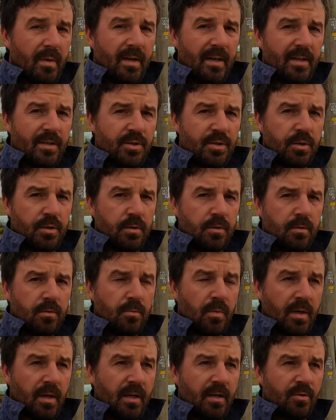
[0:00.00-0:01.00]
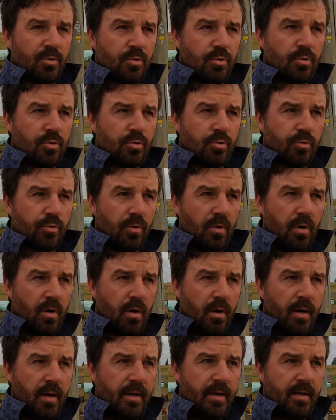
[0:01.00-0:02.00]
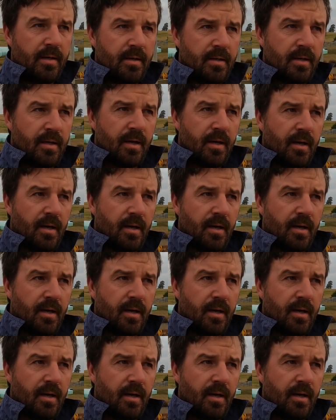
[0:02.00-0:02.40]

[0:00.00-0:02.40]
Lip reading: we're going to do, we're going to try